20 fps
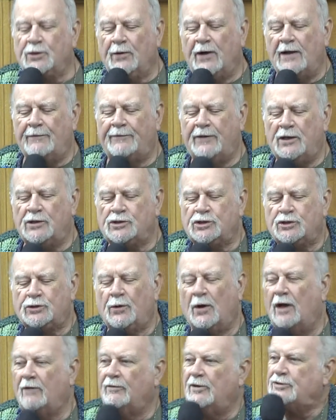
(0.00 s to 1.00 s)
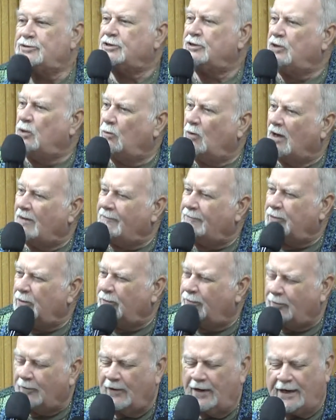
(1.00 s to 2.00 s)
All right, so let's move on past
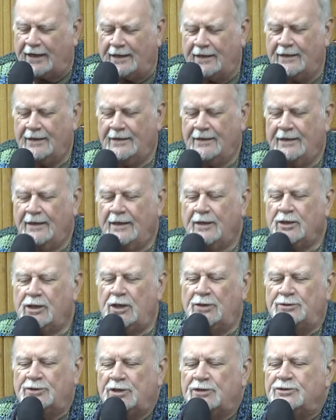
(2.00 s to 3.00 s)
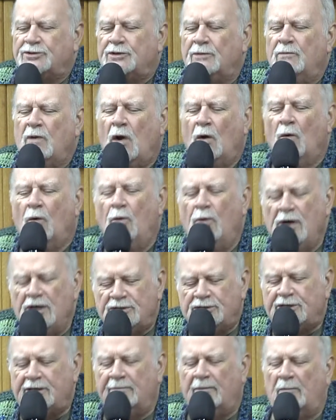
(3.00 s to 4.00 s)
this. Okay, First
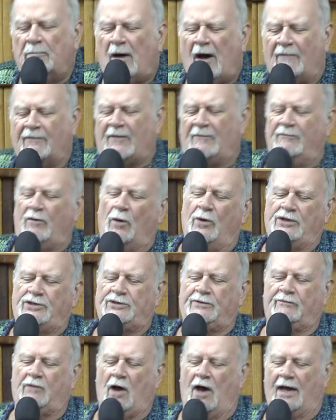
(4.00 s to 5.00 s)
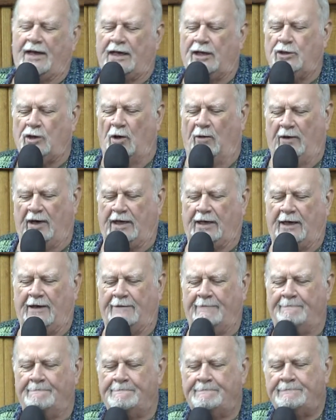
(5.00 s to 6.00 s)
Corinthians 12, listen to 1 through 3,
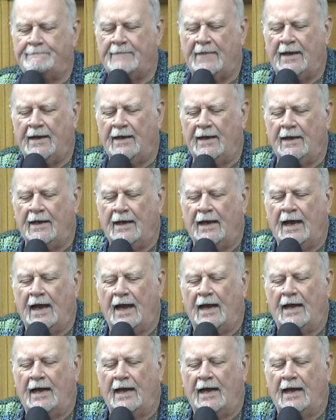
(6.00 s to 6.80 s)
gives us some